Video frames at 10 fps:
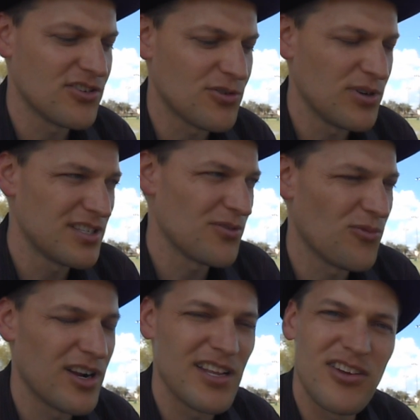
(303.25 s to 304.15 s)
You're
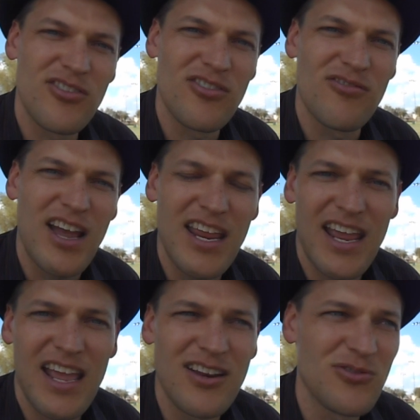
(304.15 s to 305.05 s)
twisting one in your right
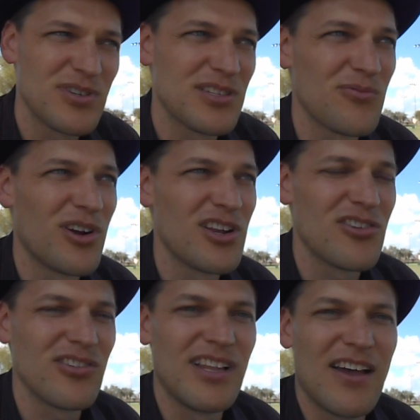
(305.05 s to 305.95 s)
hand, twisting one in
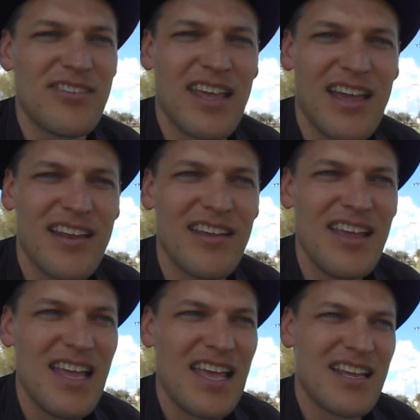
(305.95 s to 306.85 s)
your left hand,
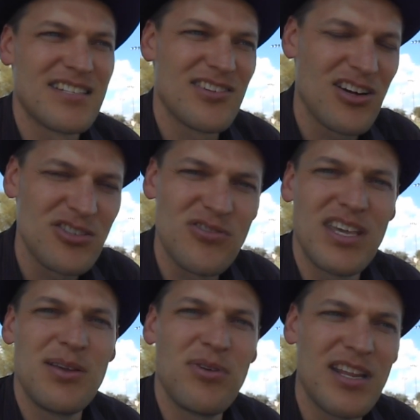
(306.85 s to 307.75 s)
and as long as you
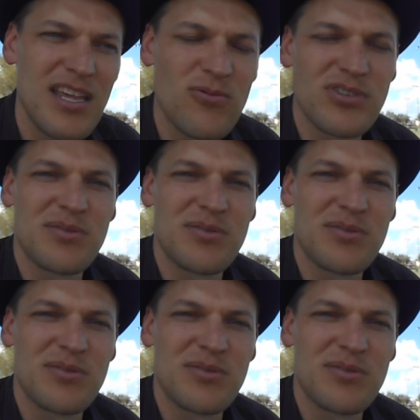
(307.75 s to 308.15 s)
keep it equal